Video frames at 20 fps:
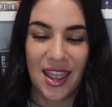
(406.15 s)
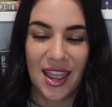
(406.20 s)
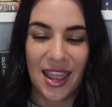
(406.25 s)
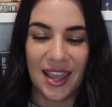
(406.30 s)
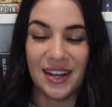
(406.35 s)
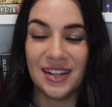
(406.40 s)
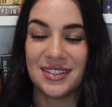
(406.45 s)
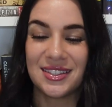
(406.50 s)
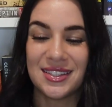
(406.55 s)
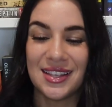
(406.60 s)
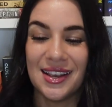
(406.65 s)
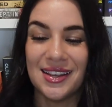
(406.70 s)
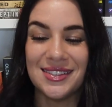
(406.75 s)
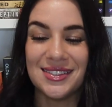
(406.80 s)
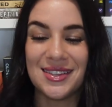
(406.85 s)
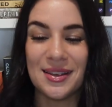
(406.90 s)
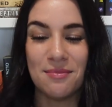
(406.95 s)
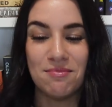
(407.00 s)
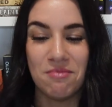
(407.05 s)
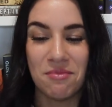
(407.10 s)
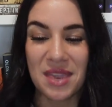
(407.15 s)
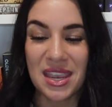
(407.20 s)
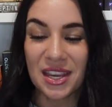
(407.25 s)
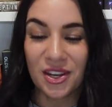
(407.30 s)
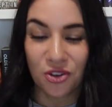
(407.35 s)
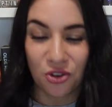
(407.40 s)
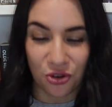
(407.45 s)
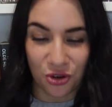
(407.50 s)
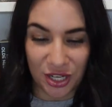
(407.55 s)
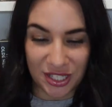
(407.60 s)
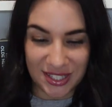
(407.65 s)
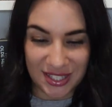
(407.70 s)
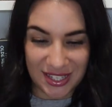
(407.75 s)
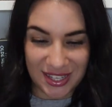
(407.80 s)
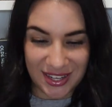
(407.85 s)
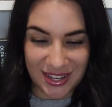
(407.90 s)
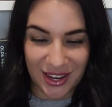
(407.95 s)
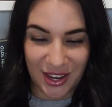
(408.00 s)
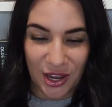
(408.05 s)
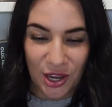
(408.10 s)
And it says, "Meet
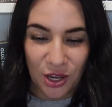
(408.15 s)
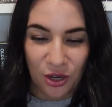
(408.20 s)
Chrissy.